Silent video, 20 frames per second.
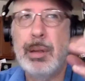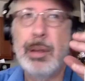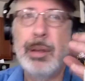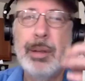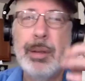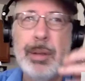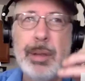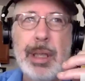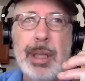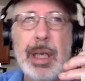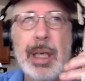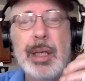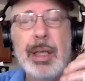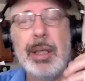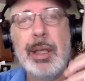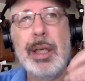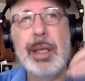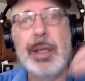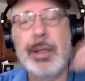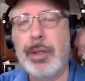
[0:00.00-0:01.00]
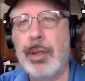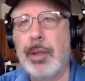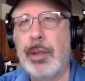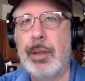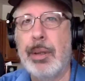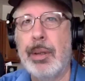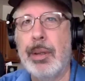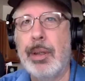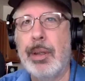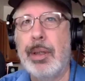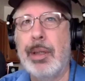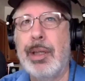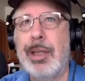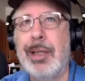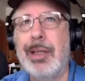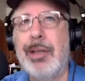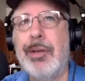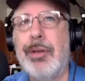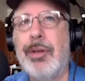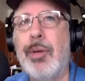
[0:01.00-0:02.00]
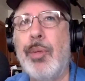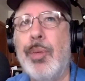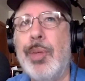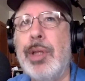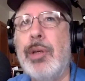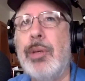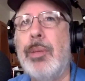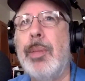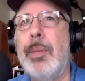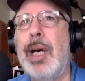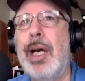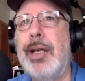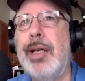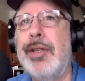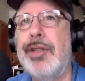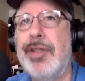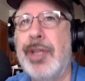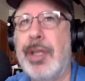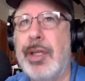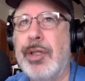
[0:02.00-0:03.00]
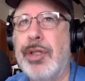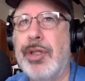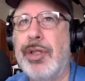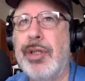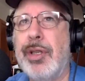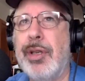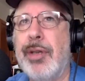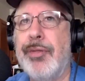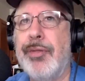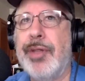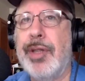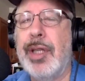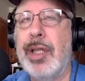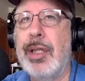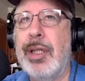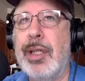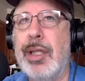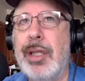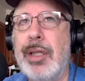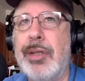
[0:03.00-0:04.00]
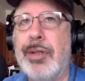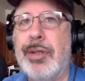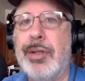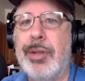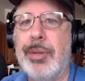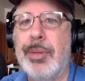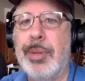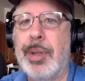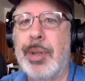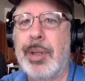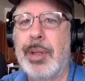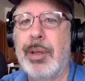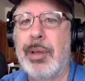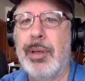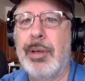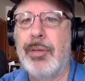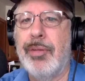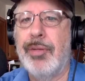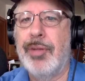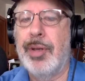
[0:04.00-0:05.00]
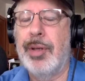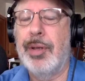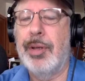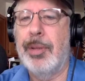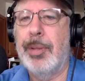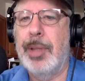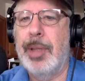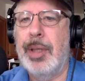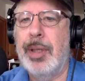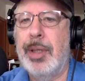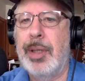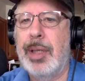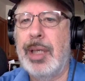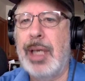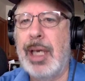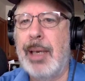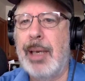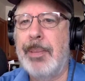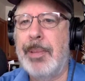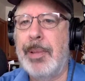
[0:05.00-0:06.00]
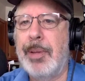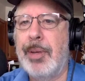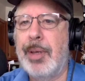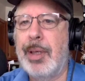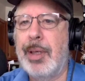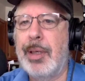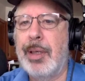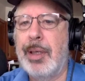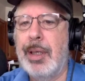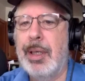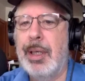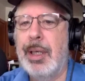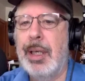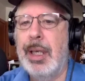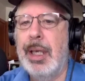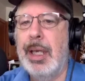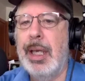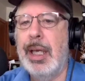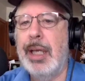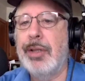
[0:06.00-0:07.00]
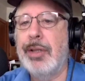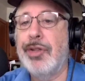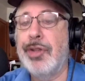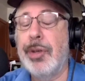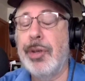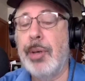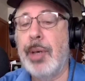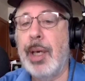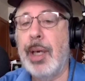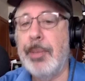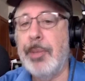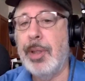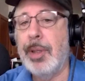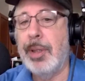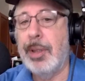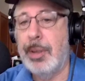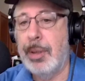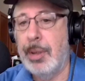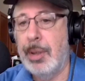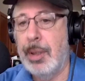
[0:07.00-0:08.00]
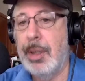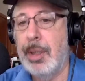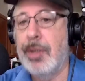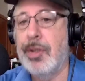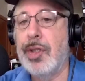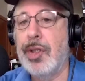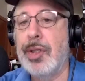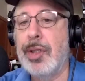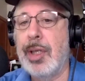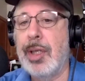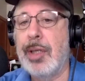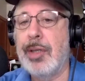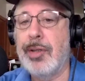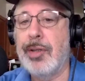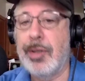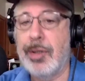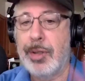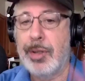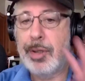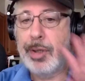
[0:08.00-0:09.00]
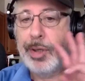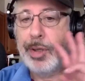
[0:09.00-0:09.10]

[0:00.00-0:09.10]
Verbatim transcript: learn techniques. Uh, there's a real mindset shift that needs to occur for you to be a good copywriter. And so I'm going to suggest